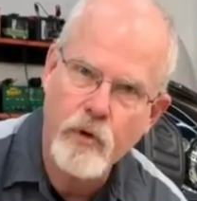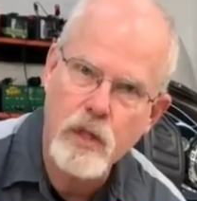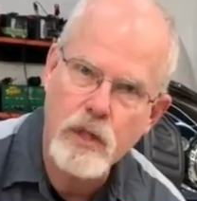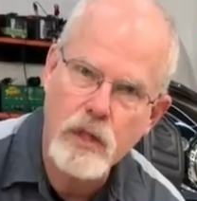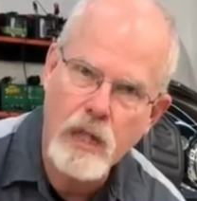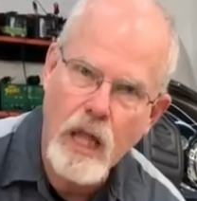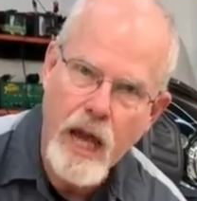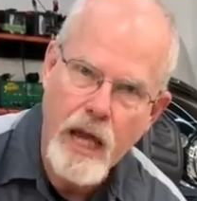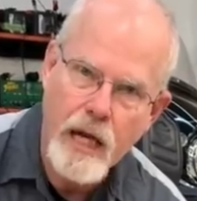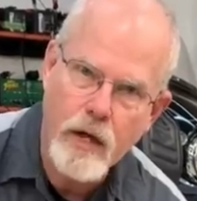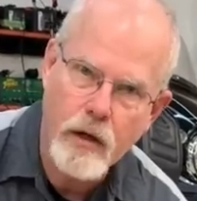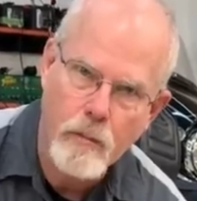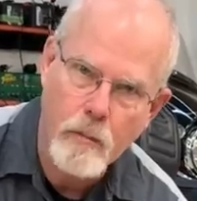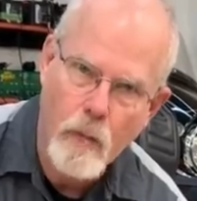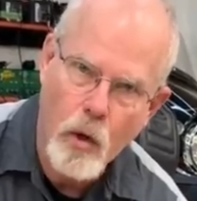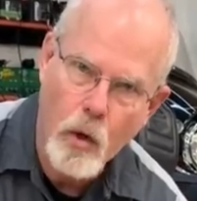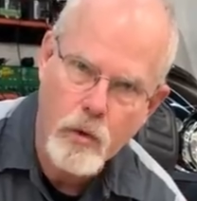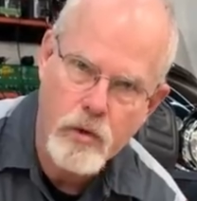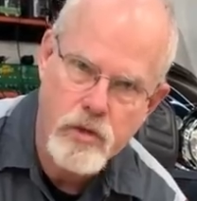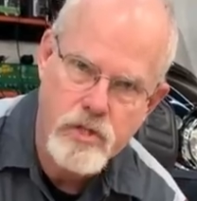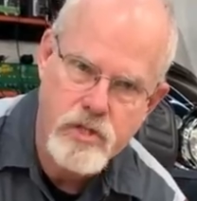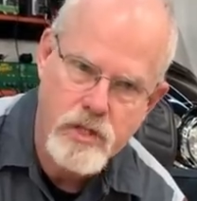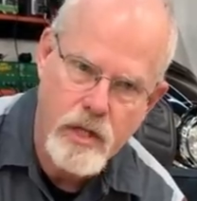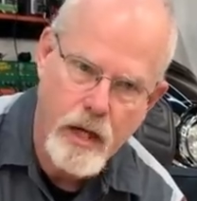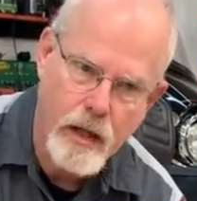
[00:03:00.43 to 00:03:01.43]
for lighter
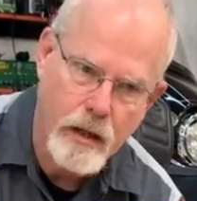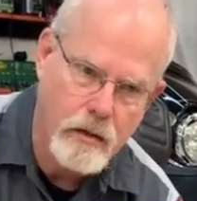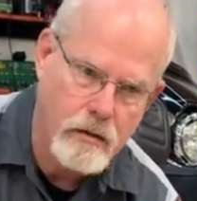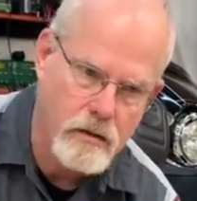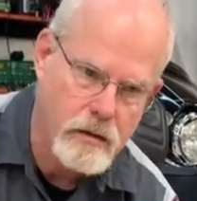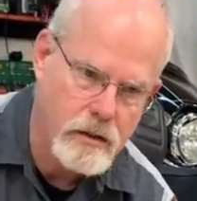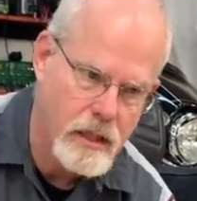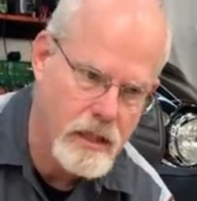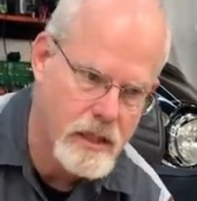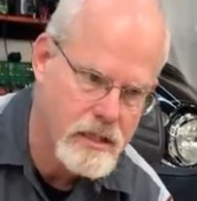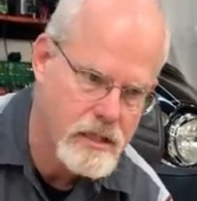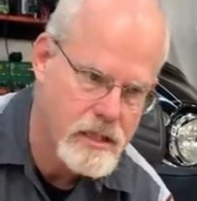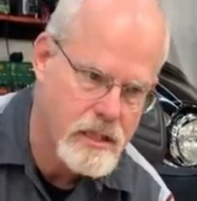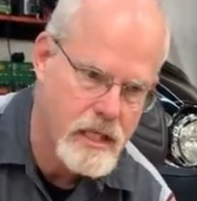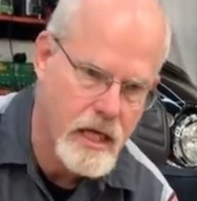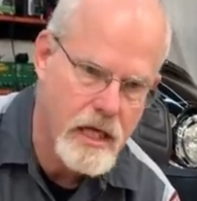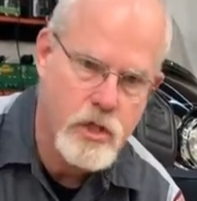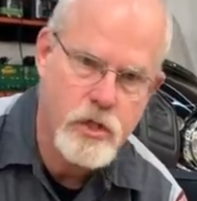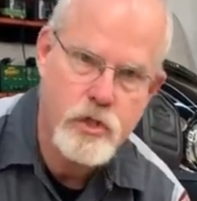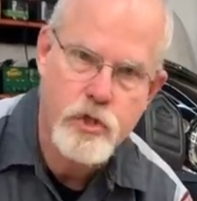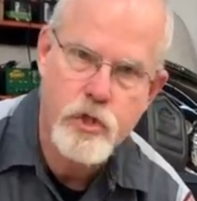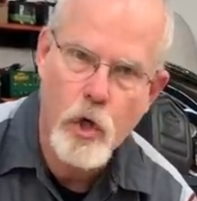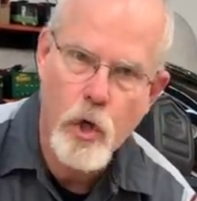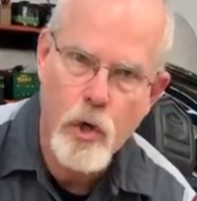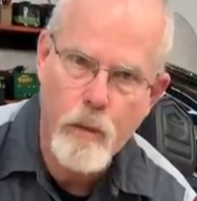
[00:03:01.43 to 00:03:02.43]
motorcycles, let's
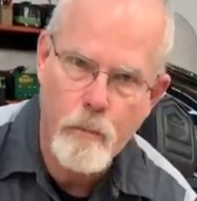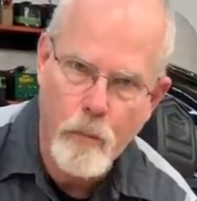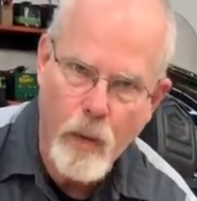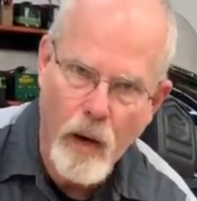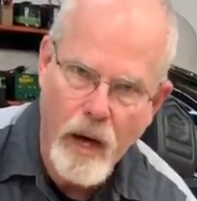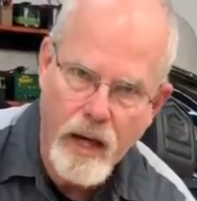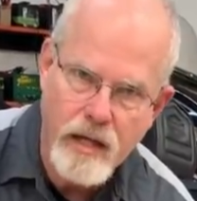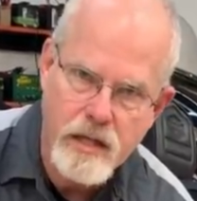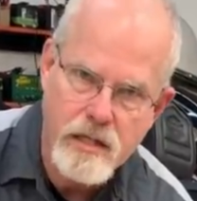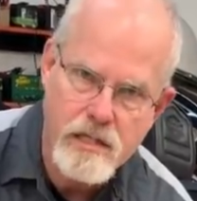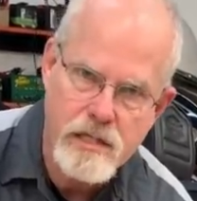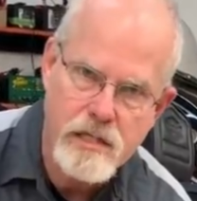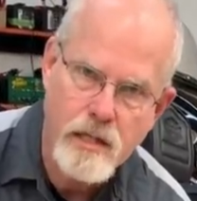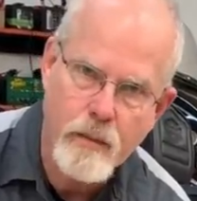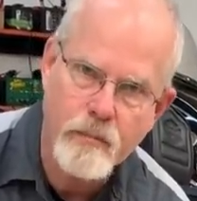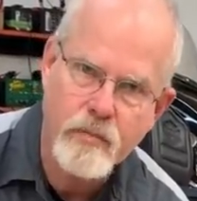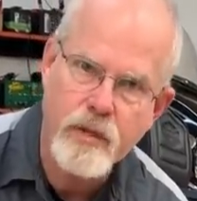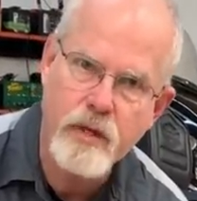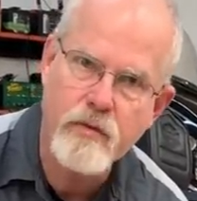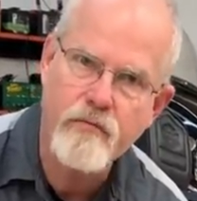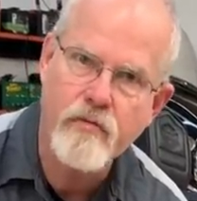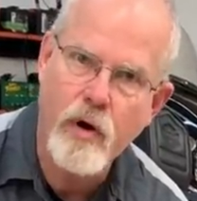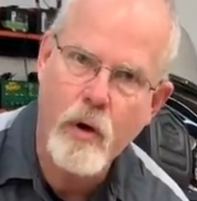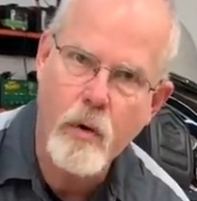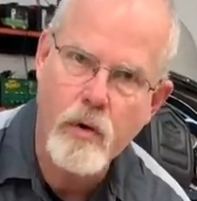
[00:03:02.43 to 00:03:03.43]
say dirt bikes,
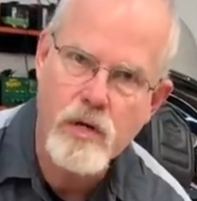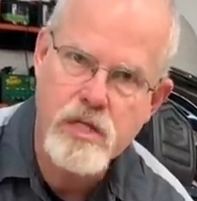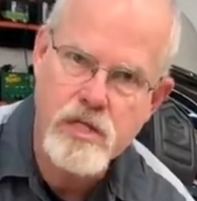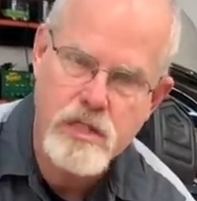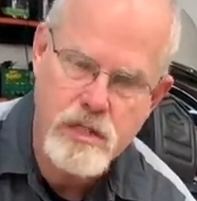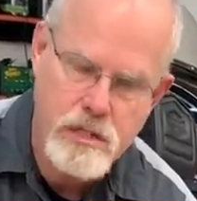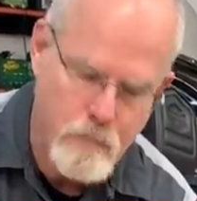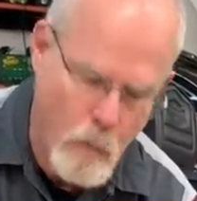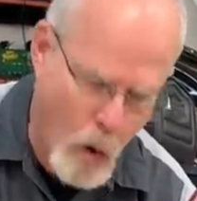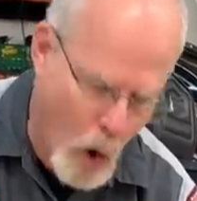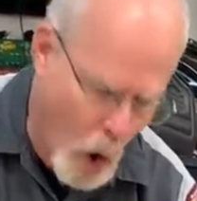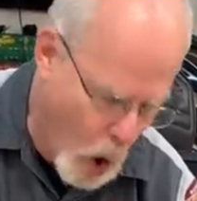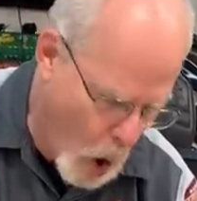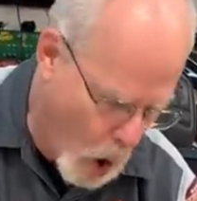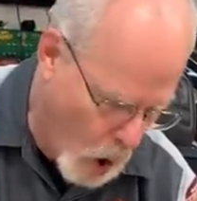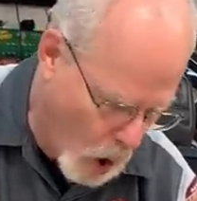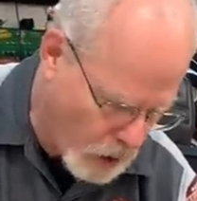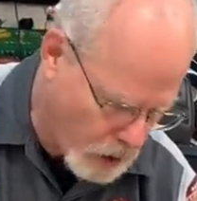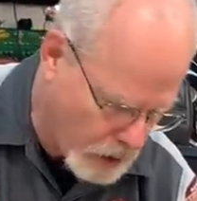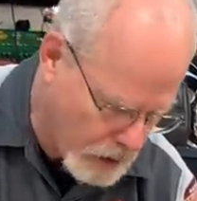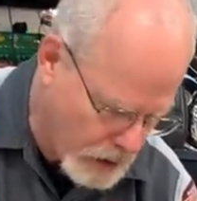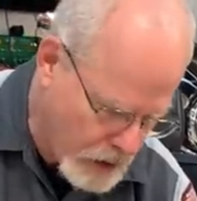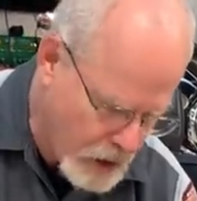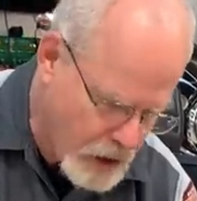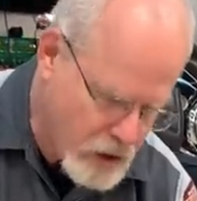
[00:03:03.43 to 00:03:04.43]
something very
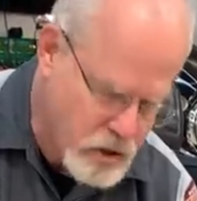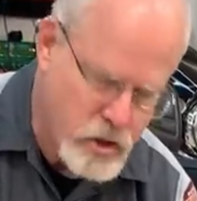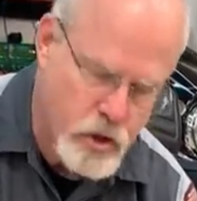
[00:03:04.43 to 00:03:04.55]
small.